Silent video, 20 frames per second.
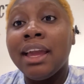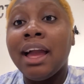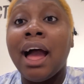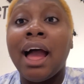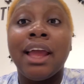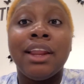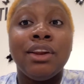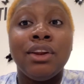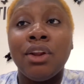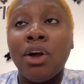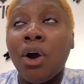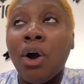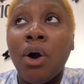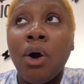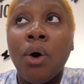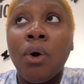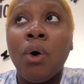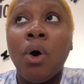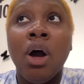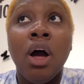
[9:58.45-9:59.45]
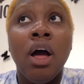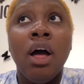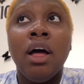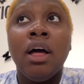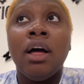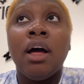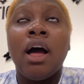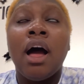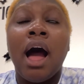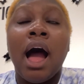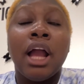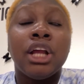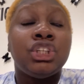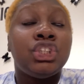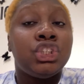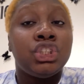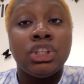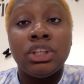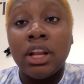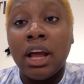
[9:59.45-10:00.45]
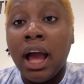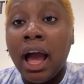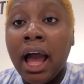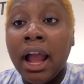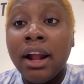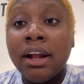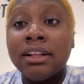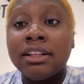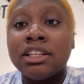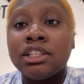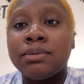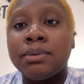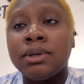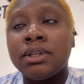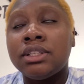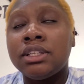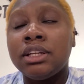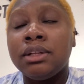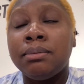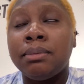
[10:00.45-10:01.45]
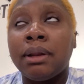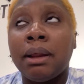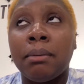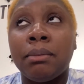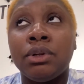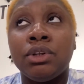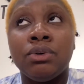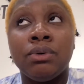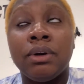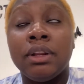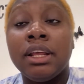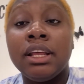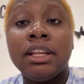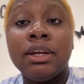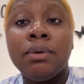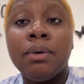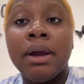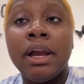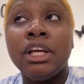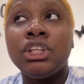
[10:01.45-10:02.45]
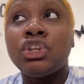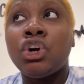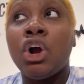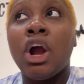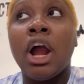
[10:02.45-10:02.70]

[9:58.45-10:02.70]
I know I shouldn't hire this person, but I'm gonna do it anyways, or